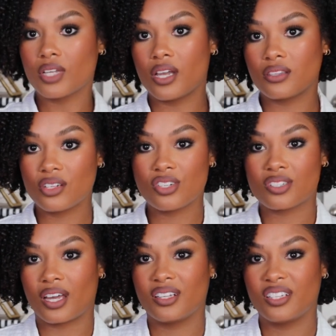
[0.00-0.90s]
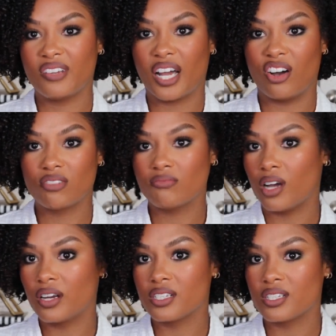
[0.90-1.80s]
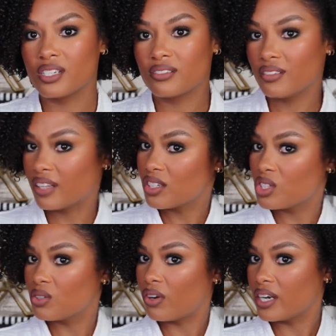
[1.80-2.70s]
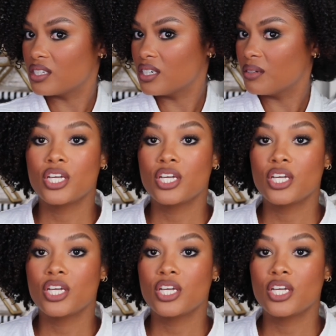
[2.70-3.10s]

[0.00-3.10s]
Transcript: and then just kind of leave it out, honestly. Nothing too crazy.